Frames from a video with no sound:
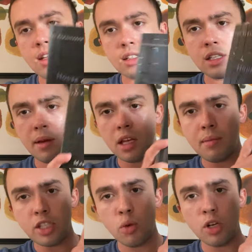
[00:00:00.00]
to
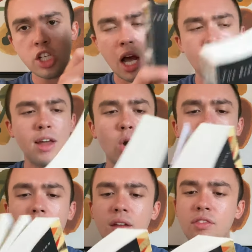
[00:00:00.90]
commit so much time. I know it
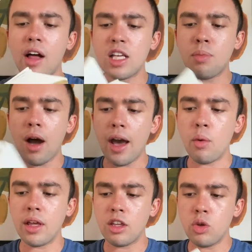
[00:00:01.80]
kind of flies by
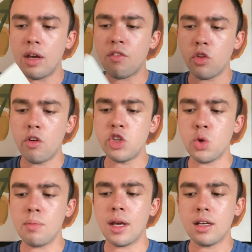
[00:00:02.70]
when you get further into
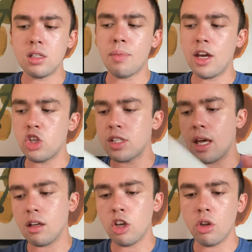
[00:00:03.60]
it because the pages
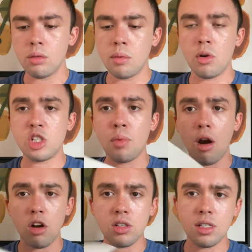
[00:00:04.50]
get you know a little bit more
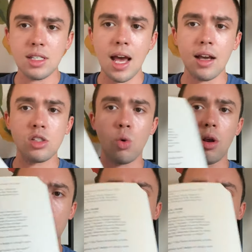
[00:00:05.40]
sparse and text or gets